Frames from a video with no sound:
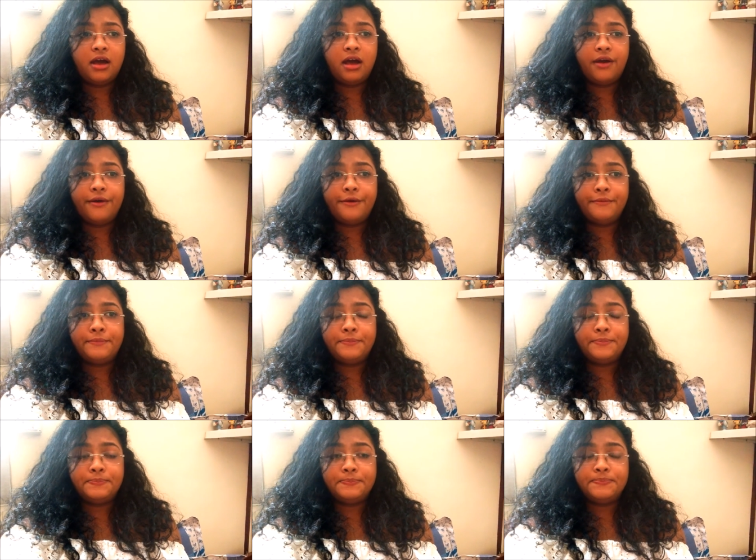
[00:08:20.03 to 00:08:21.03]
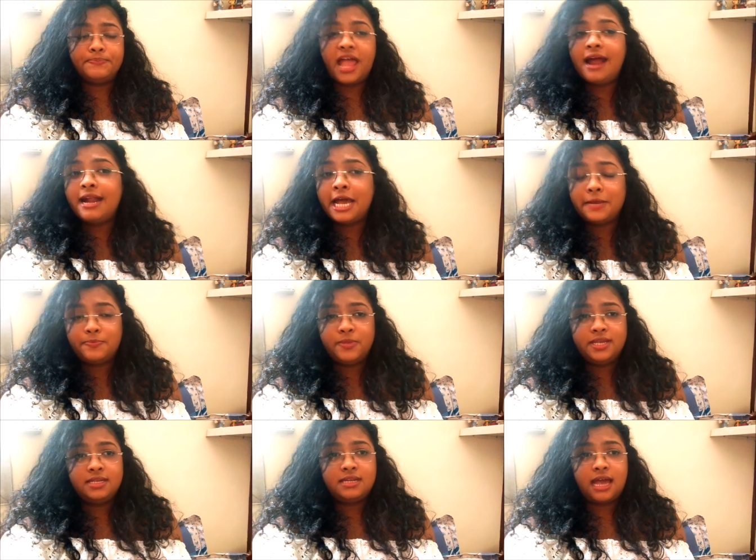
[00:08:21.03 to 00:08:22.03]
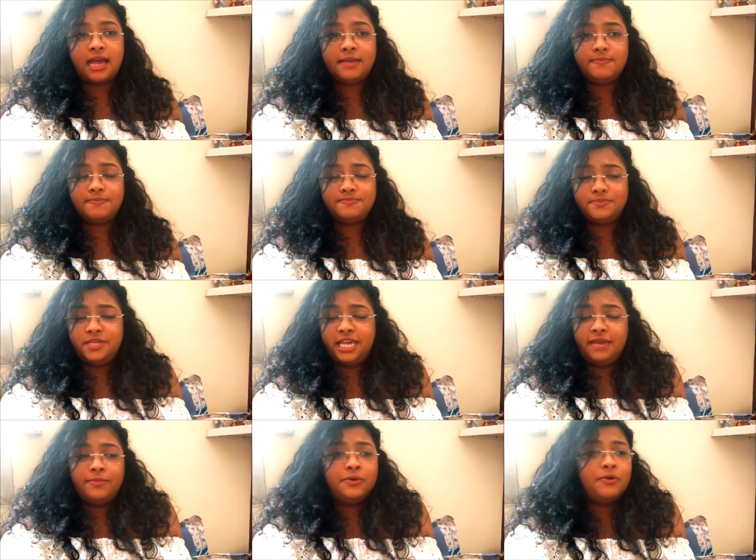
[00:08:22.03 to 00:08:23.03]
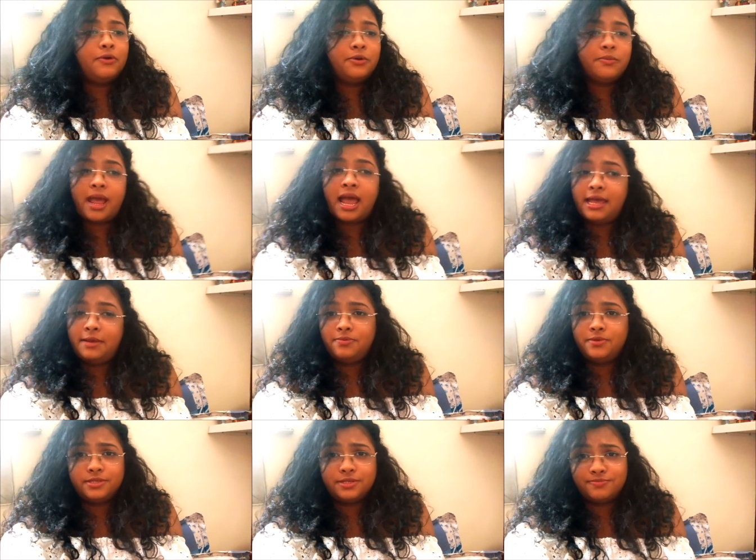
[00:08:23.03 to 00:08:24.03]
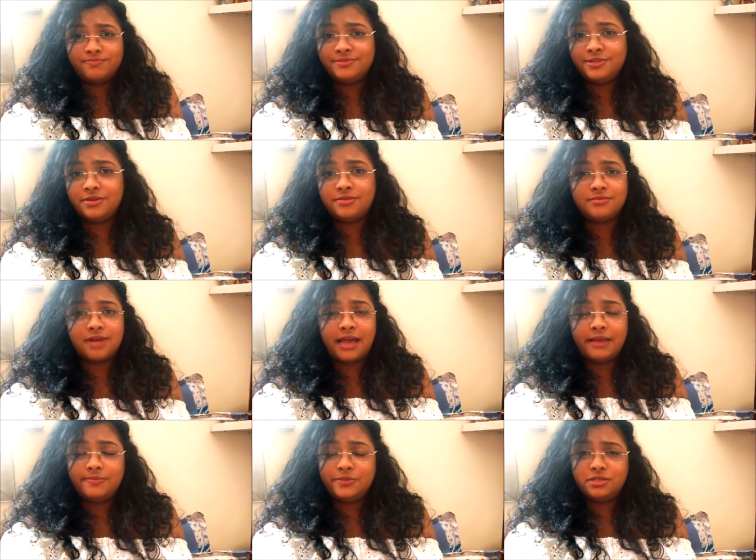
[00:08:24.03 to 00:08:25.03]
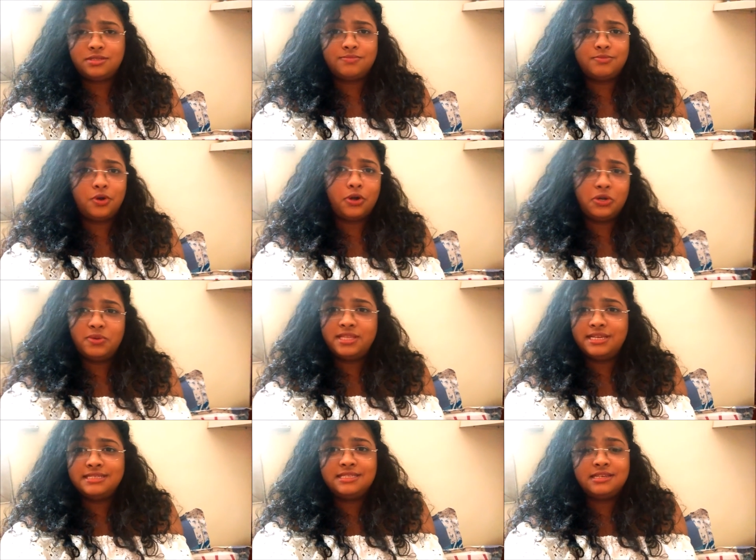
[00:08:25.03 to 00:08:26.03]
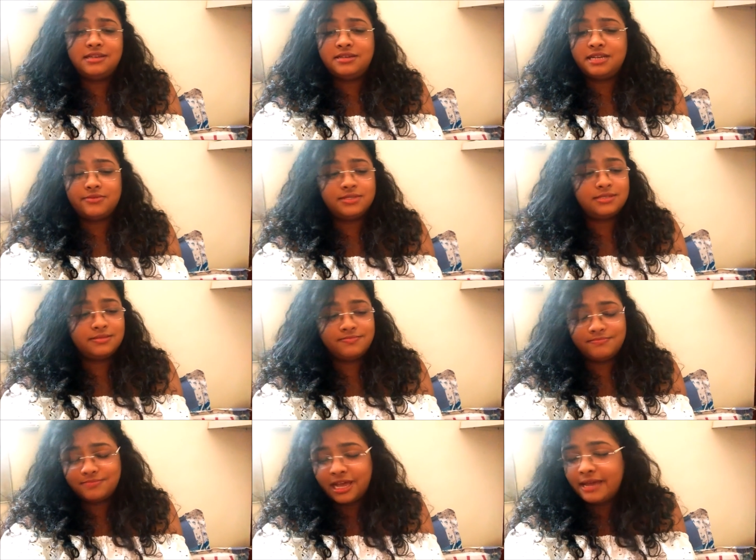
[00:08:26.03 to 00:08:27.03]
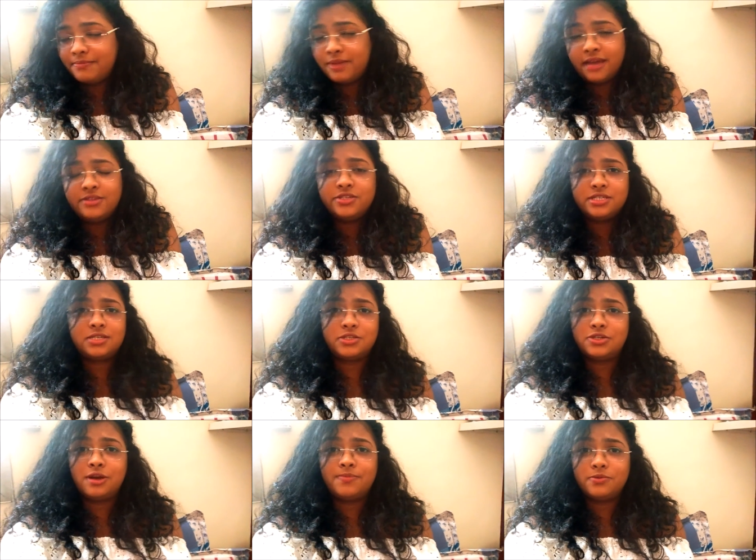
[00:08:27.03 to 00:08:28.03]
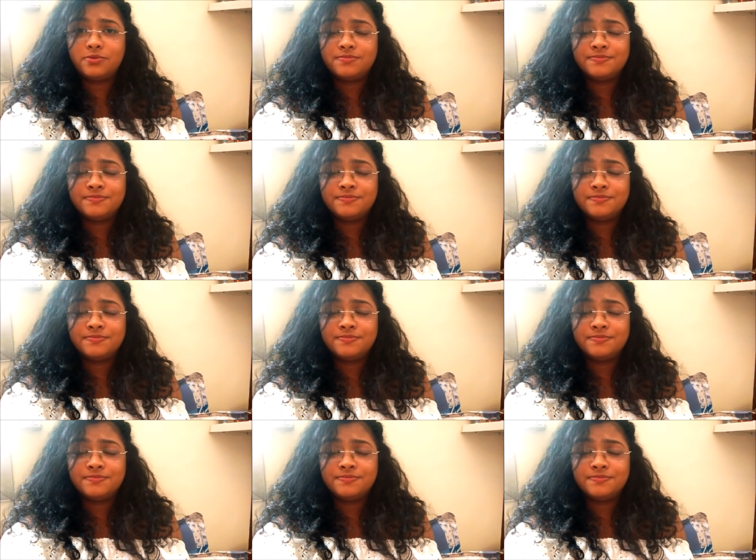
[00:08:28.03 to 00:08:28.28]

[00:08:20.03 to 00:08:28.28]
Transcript: That happened. I came home. I was, you know, I just got over the incident. I just stopped